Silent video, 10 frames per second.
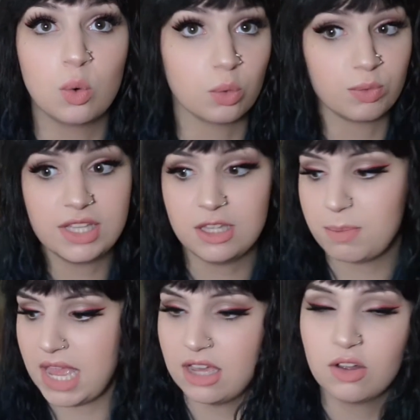or really
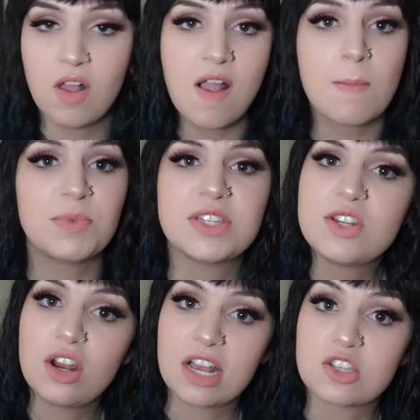pale, it's
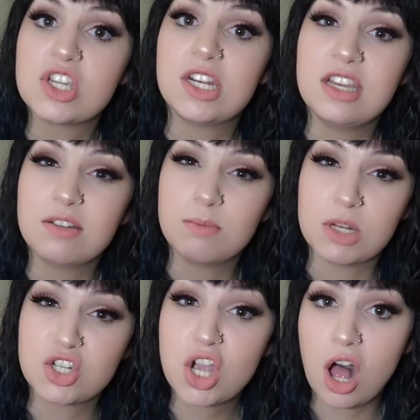not actually going to give
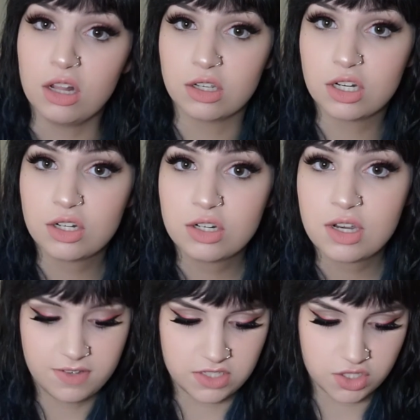much color.
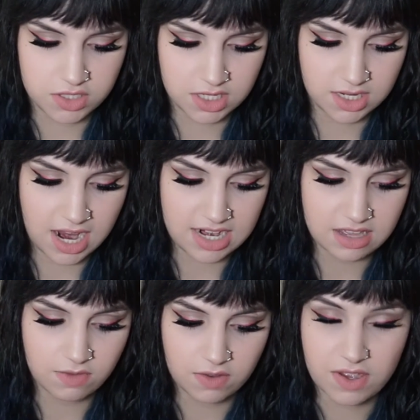It's just going to kind of
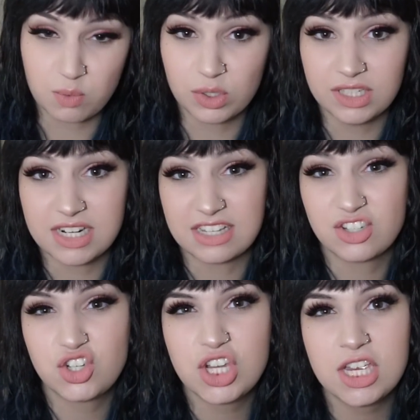give off a really
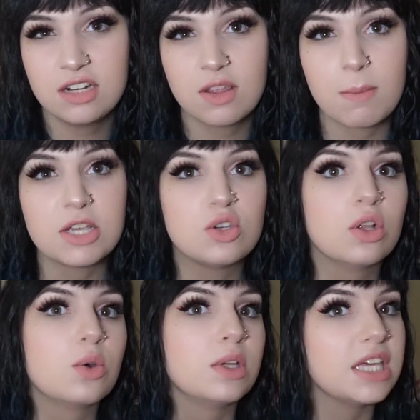nice sheen that makes you
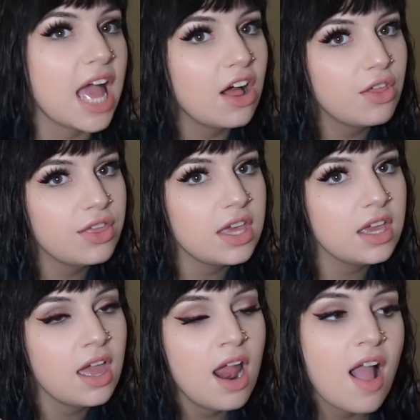look really
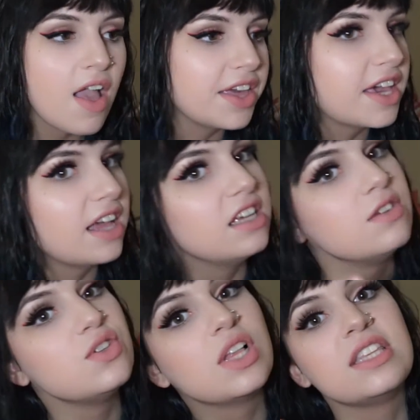healthy and kind of
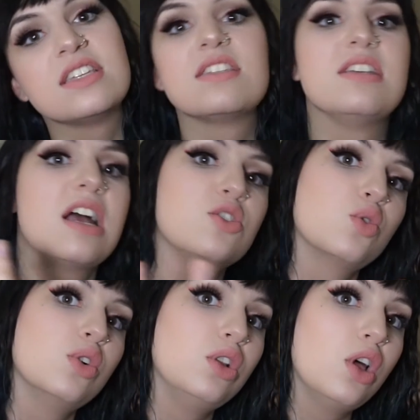gives you like this
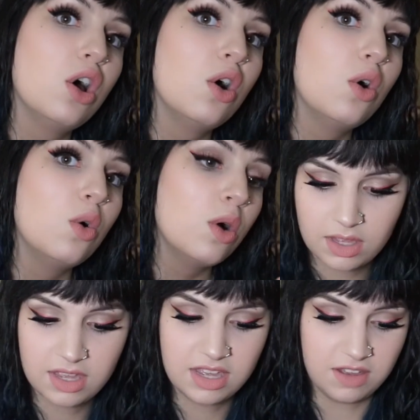natural glow.
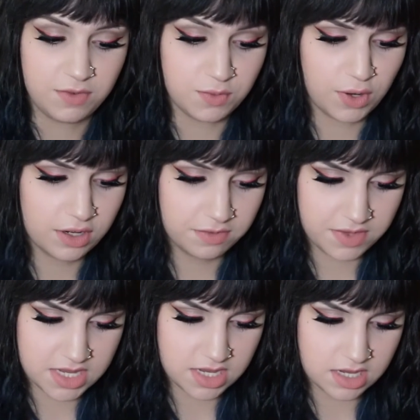If you've heard of
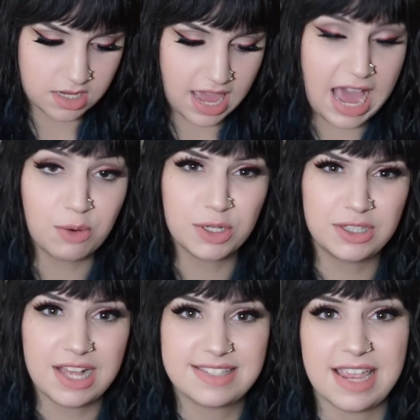the
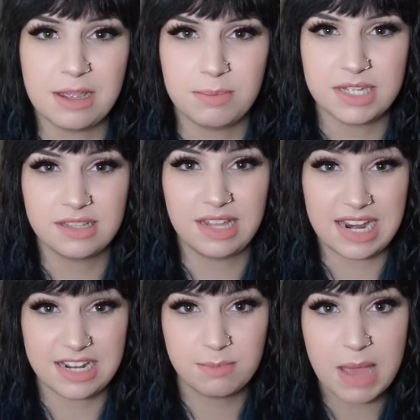Hourglass ambient lighting